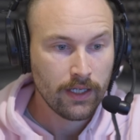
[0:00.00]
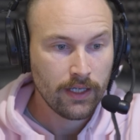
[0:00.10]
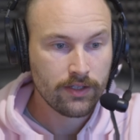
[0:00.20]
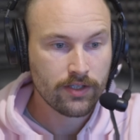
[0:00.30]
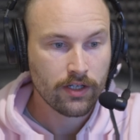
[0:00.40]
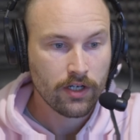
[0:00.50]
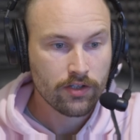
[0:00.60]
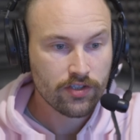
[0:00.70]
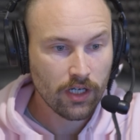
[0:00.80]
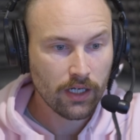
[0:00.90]
he said,
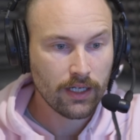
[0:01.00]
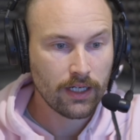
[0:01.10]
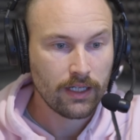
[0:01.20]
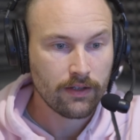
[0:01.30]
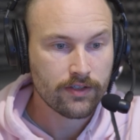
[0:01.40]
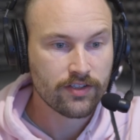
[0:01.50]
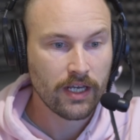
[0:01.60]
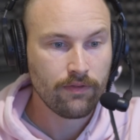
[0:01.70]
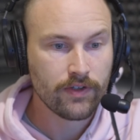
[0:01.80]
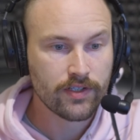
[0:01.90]
certainly the
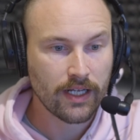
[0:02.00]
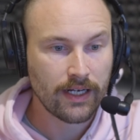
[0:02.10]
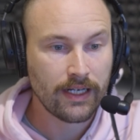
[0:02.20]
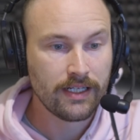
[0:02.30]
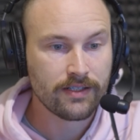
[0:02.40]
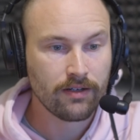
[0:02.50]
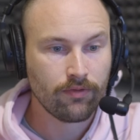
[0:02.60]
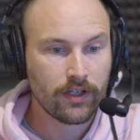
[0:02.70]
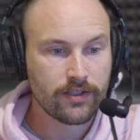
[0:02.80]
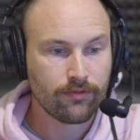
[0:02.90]
safest and least
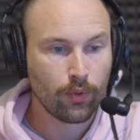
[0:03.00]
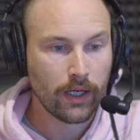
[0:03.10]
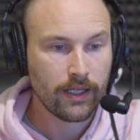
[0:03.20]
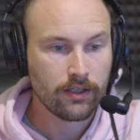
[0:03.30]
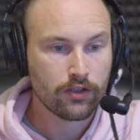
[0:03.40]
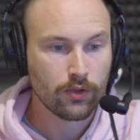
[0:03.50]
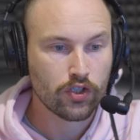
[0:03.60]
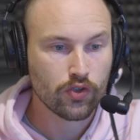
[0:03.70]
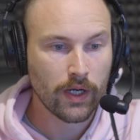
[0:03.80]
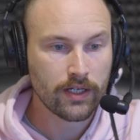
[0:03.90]
invasive way to
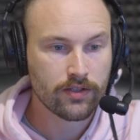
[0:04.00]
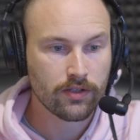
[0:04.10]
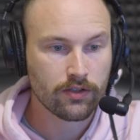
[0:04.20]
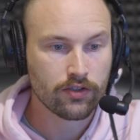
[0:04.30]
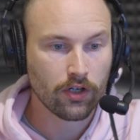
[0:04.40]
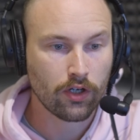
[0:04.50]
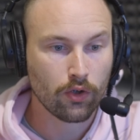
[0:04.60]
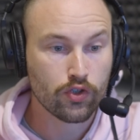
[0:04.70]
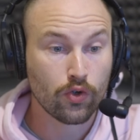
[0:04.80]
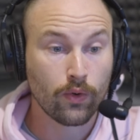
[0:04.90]
address the
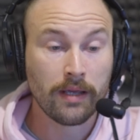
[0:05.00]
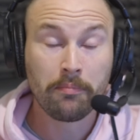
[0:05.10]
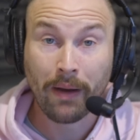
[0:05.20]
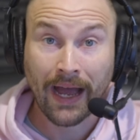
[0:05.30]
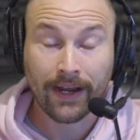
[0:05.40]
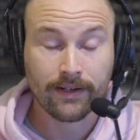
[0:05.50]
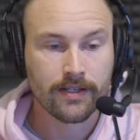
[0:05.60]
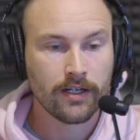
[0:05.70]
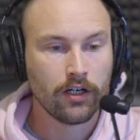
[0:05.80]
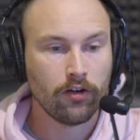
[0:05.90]
psychological impact
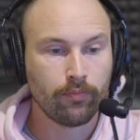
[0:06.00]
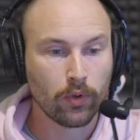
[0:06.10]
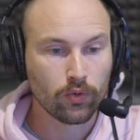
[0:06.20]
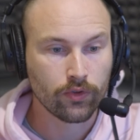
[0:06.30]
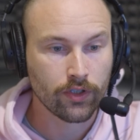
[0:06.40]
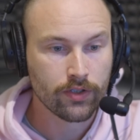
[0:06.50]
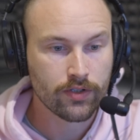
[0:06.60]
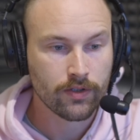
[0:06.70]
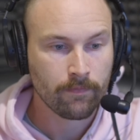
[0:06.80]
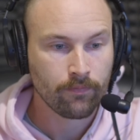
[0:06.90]
of baldness